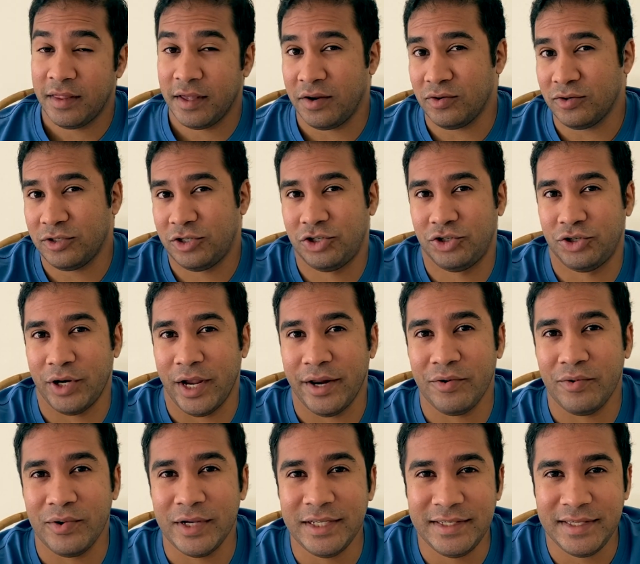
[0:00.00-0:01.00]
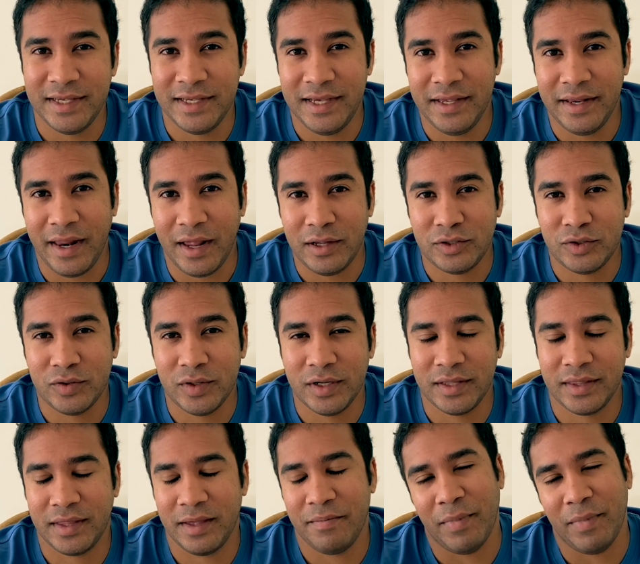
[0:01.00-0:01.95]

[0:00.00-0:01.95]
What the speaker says: They don't straight away see it as work.